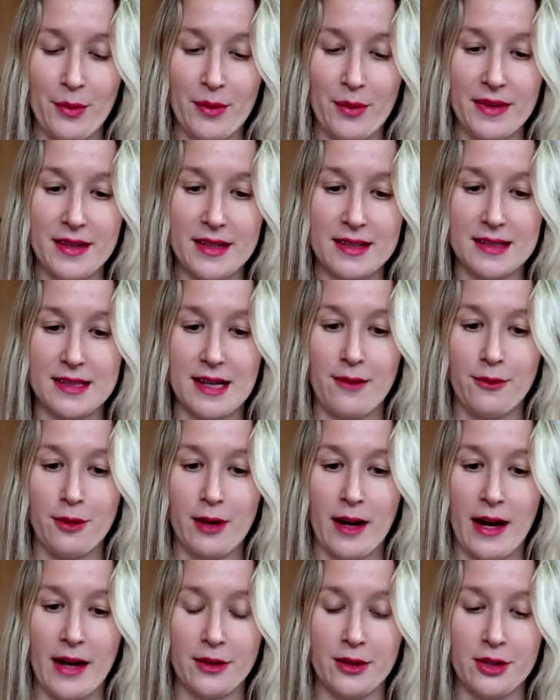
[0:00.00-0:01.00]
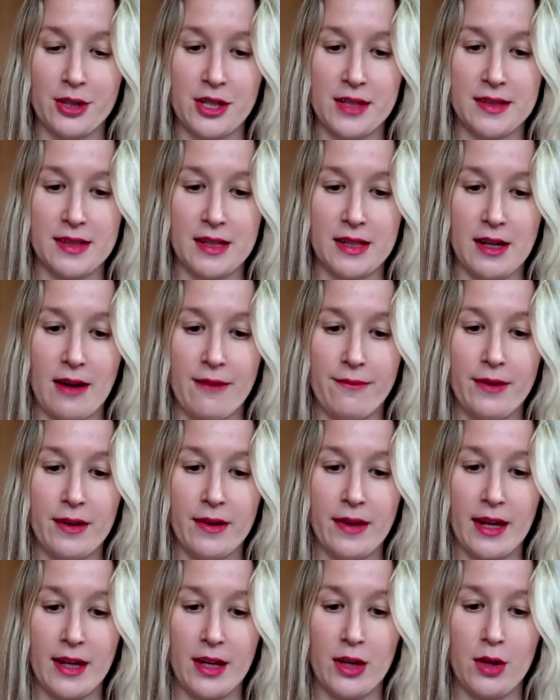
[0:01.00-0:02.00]
with this devil energies here, I feel
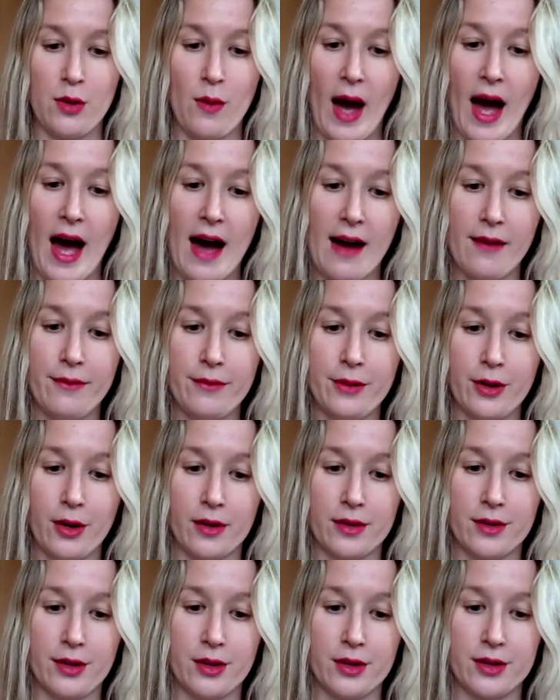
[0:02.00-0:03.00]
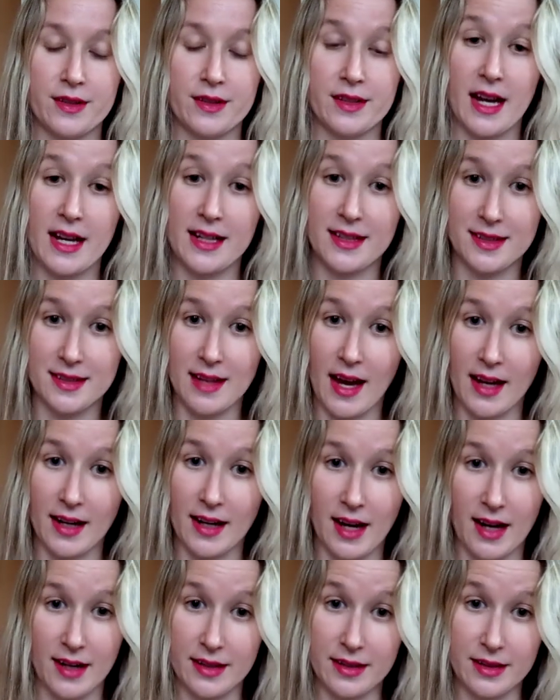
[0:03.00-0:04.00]
like you have your sight set
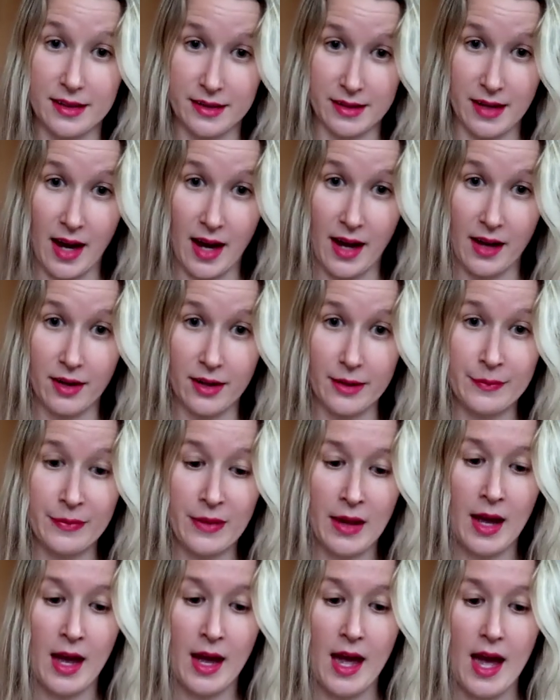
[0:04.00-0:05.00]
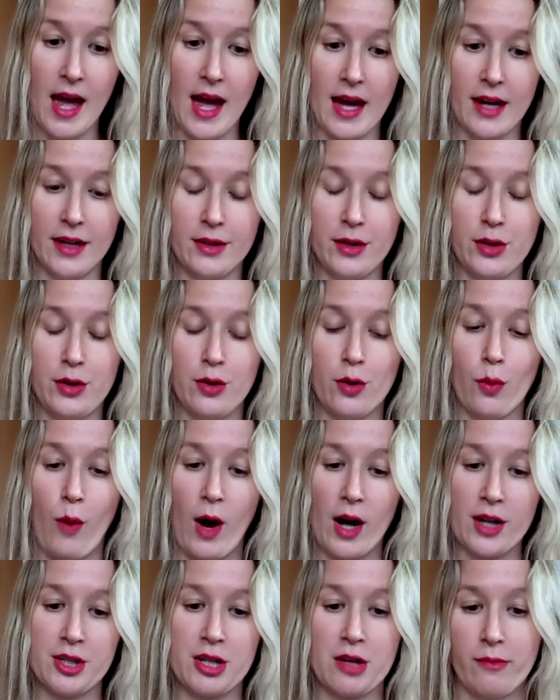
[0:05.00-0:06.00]
on a desire, and you're
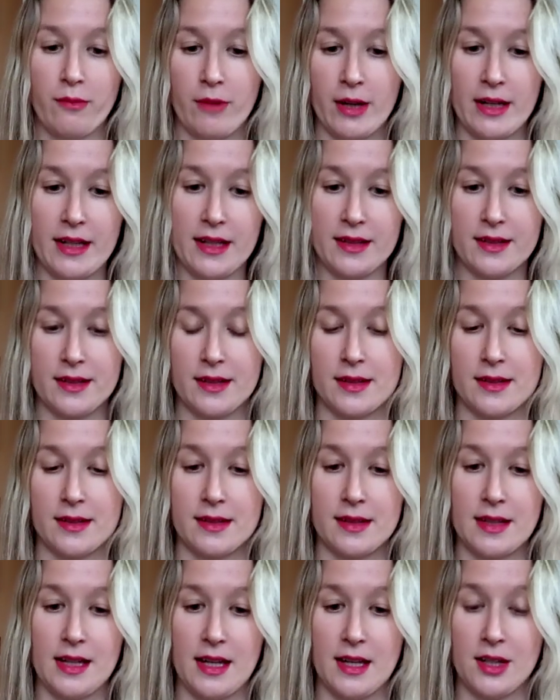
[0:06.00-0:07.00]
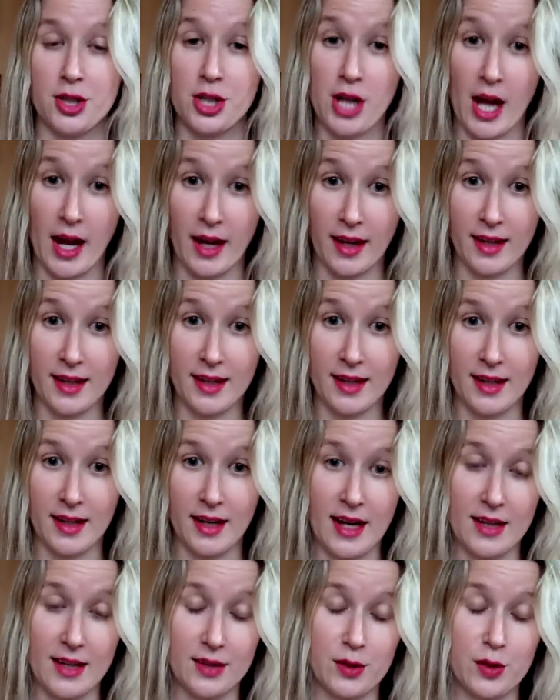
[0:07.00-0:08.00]
watching readings to see and check in
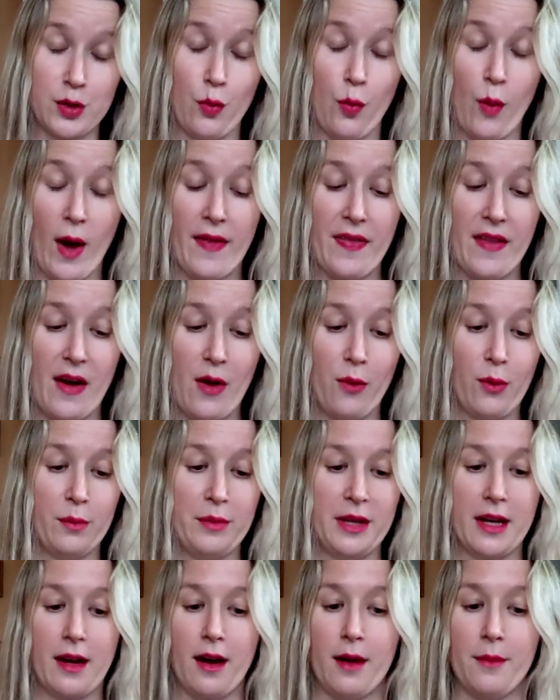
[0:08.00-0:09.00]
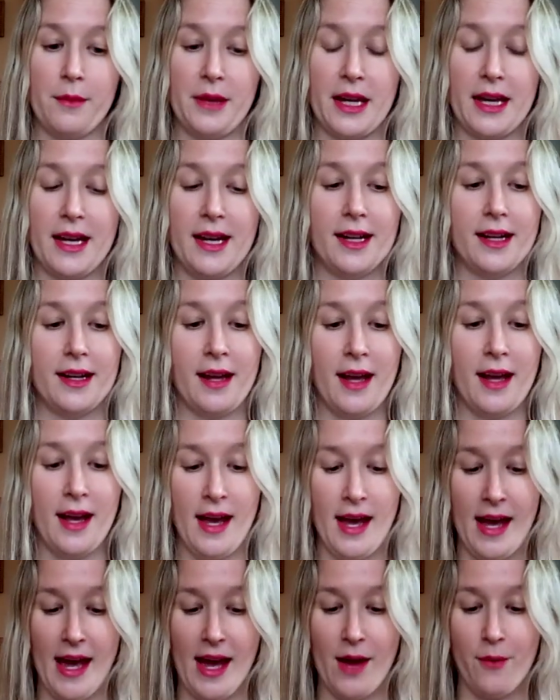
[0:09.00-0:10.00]
as to when that will be coming in.
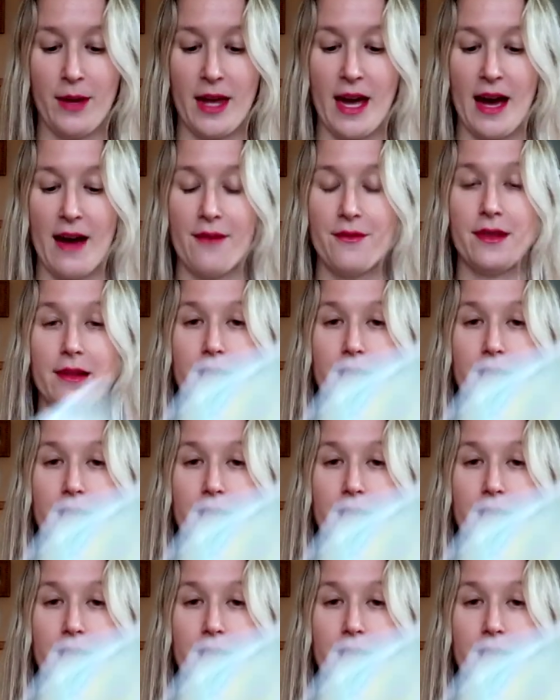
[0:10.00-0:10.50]
And we have the